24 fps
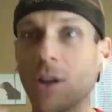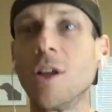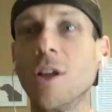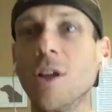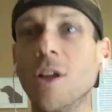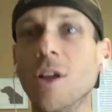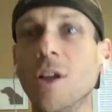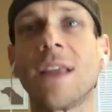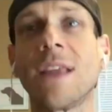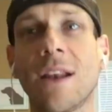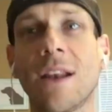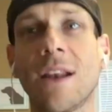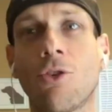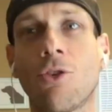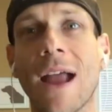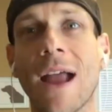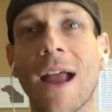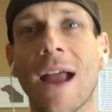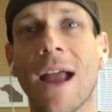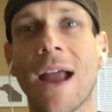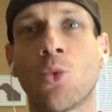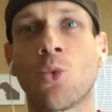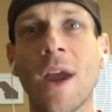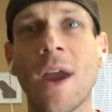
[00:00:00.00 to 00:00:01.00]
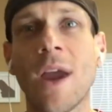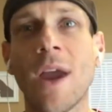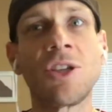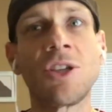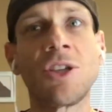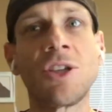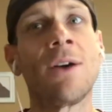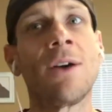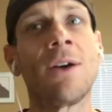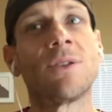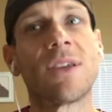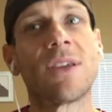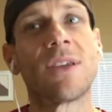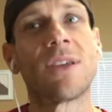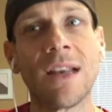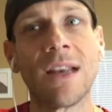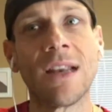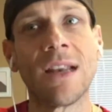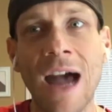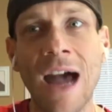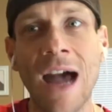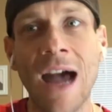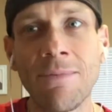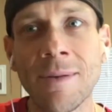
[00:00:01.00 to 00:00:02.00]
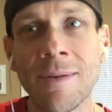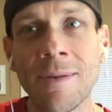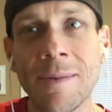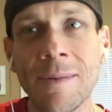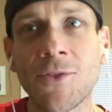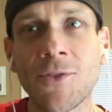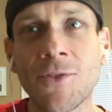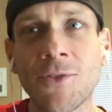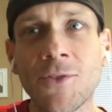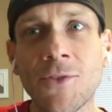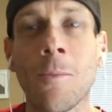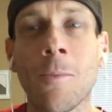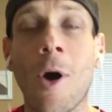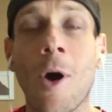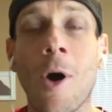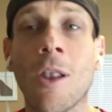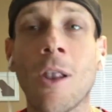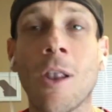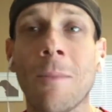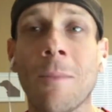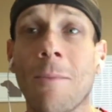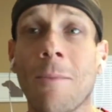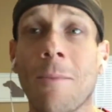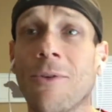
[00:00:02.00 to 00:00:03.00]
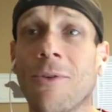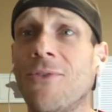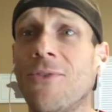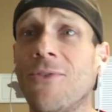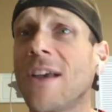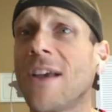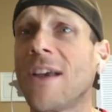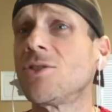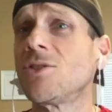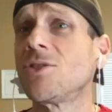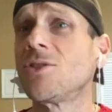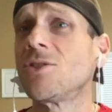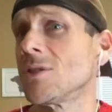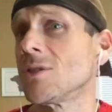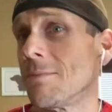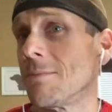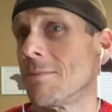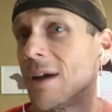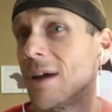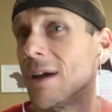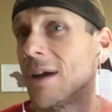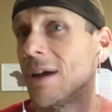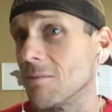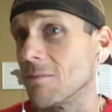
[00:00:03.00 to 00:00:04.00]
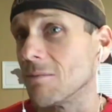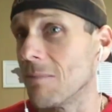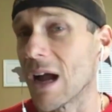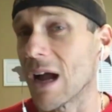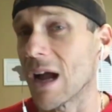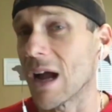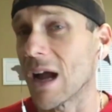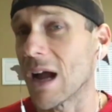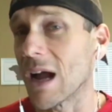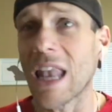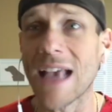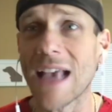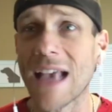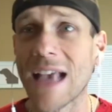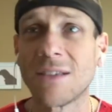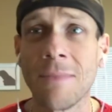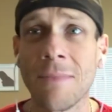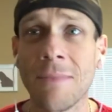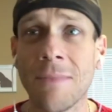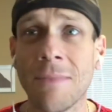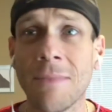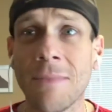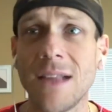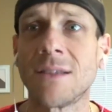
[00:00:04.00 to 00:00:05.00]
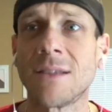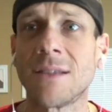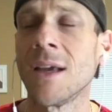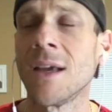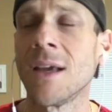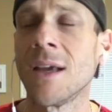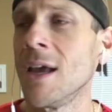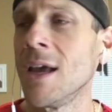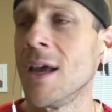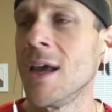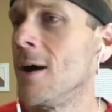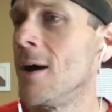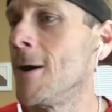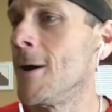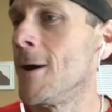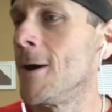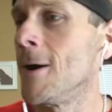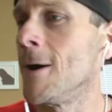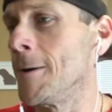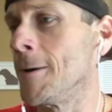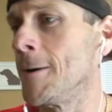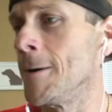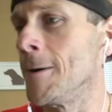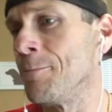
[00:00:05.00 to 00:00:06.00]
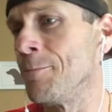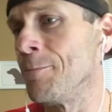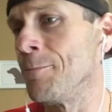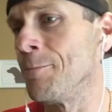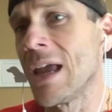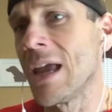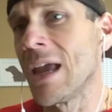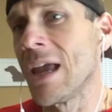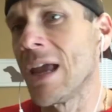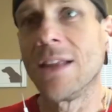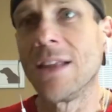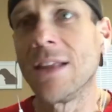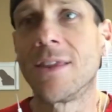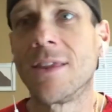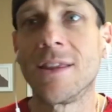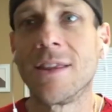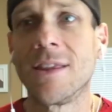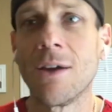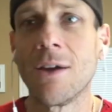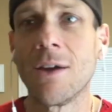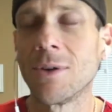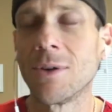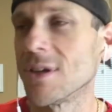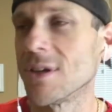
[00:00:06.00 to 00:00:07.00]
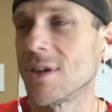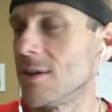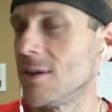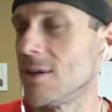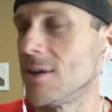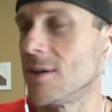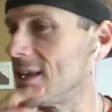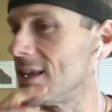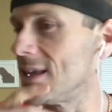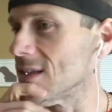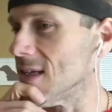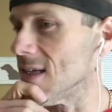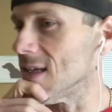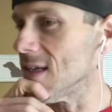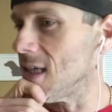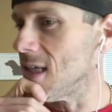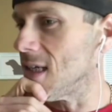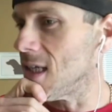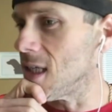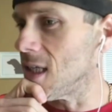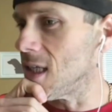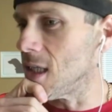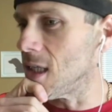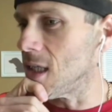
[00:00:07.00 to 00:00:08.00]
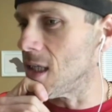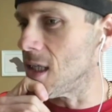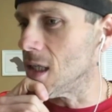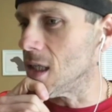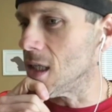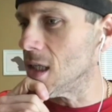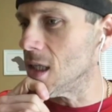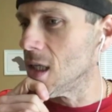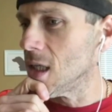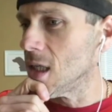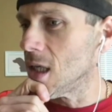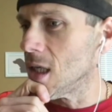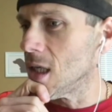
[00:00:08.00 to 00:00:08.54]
I looked at graduation. I was getting compliments from all of my professors and my classmates. There's a